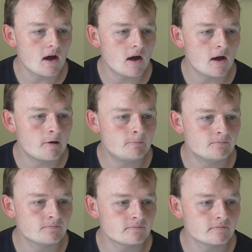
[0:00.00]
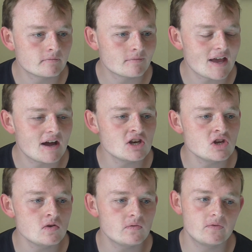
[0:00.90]
I
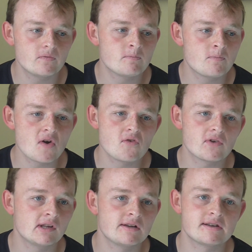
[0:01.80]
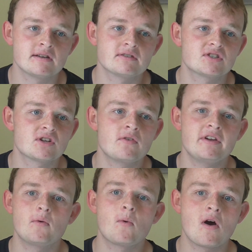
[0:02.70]
knew both Finland and
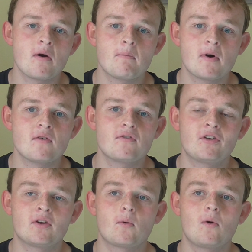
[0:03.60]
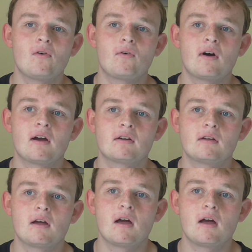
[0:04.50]
Estonia weren't both going to qualify.